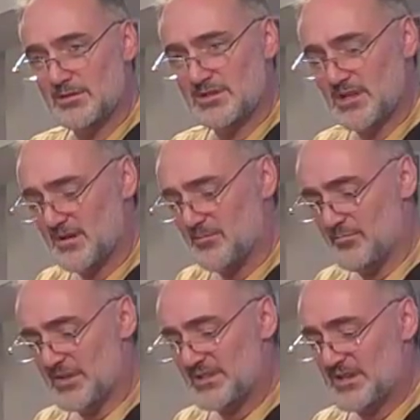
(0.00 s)
just kind of
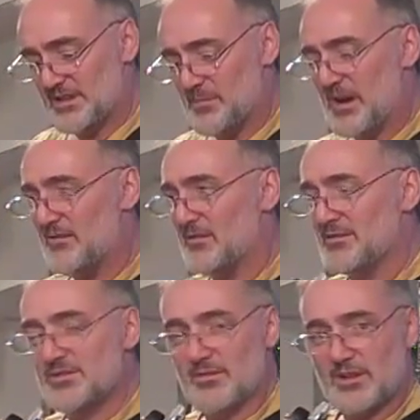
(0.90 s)
mix it in the
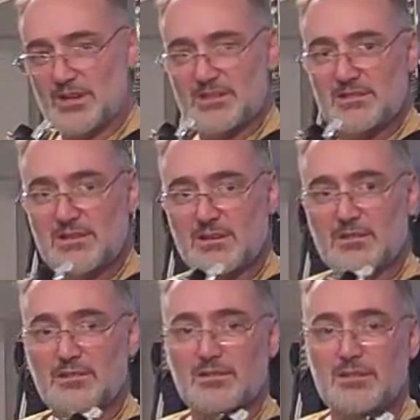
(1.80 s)
background so that it's
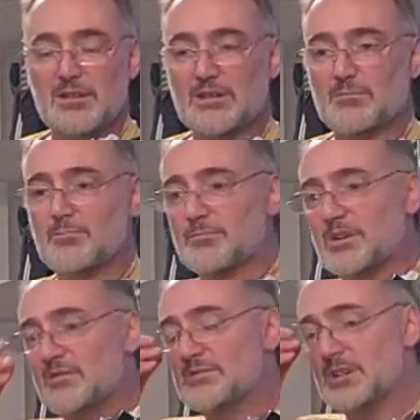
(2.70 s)

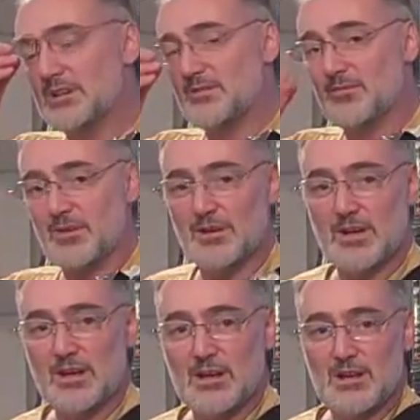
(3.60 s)
gives it a different
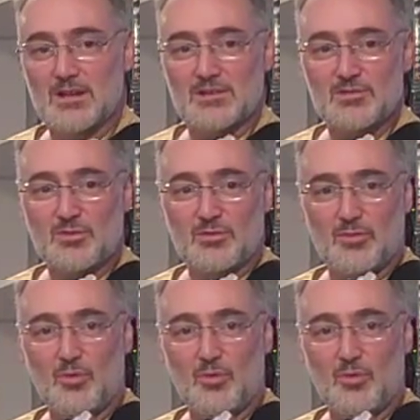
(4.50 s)
sort of